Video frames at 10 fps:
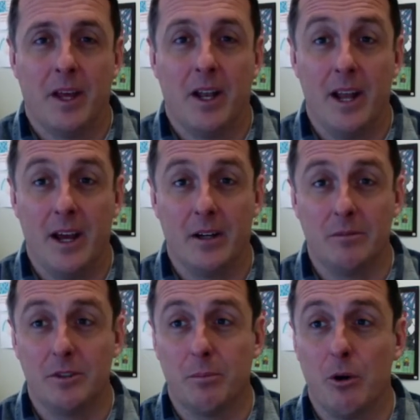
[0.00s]
Now,
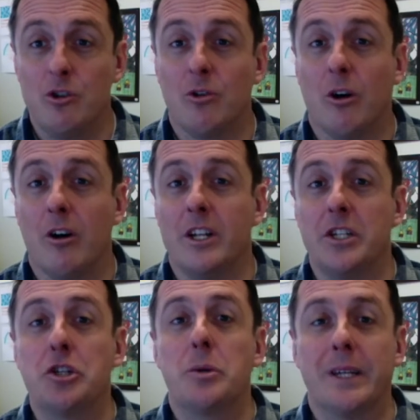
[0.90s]
suppose you're already
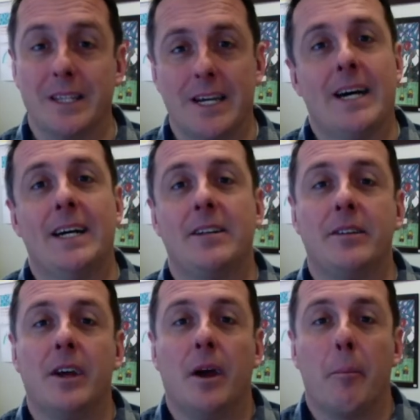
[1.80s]
doing that,
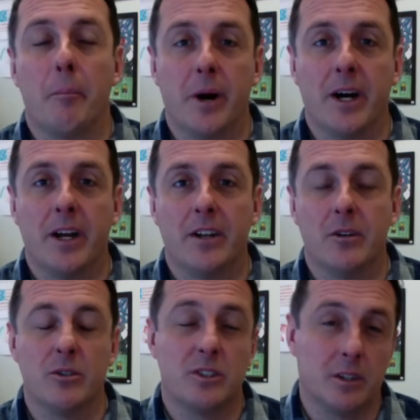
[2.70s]
but you're
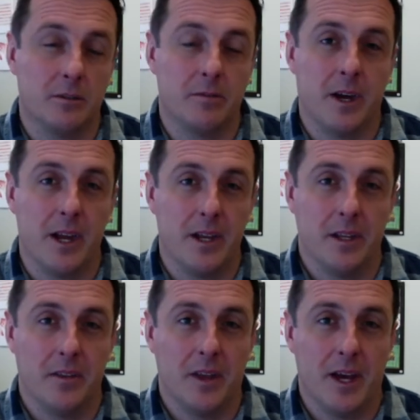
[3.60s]
still
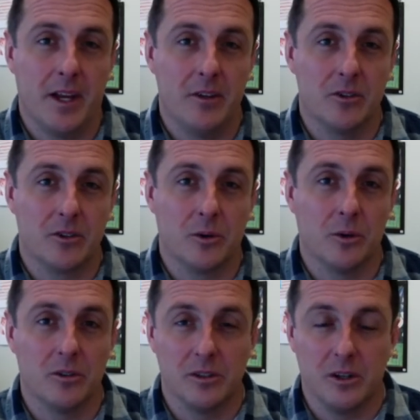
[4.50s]
finding that your score
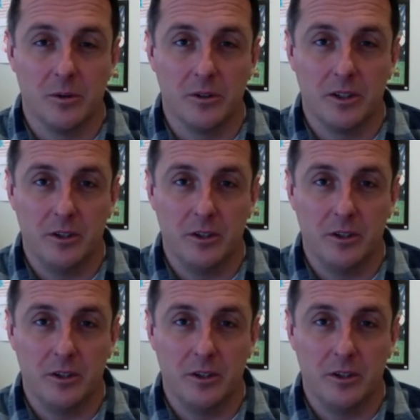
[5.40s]
is lower than you